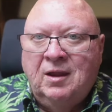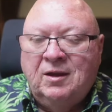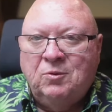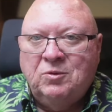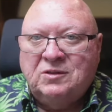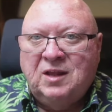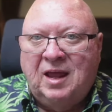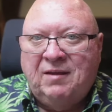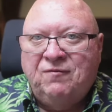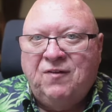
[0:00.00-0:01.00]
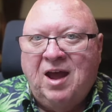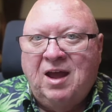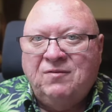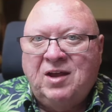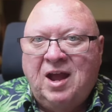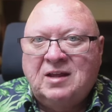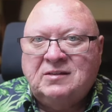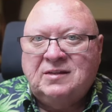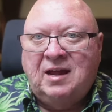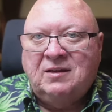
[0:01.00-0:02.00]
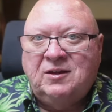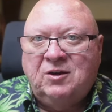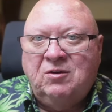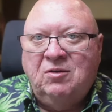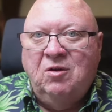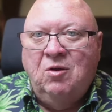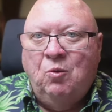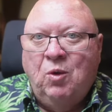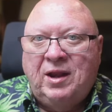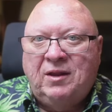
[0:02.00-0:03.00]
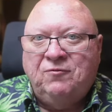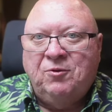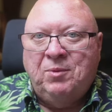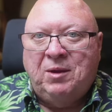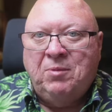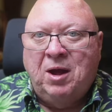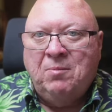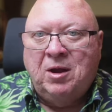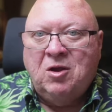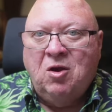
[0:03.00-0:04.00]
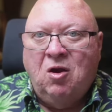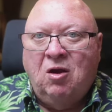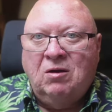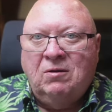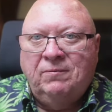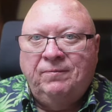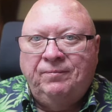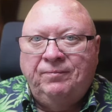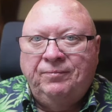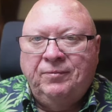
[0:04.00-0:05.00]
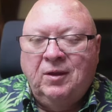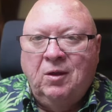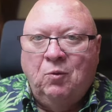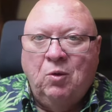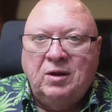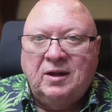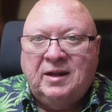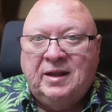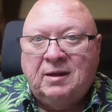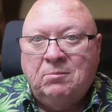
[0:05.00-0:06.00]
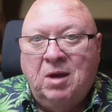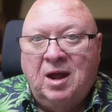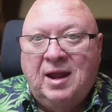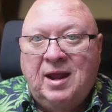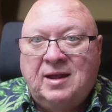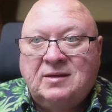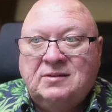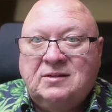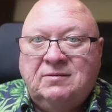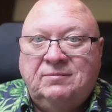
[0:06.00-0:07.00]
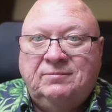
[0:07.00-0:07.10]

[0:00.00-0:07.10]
There was like five guys out there waiting for me by my car, wanting to kick my ass.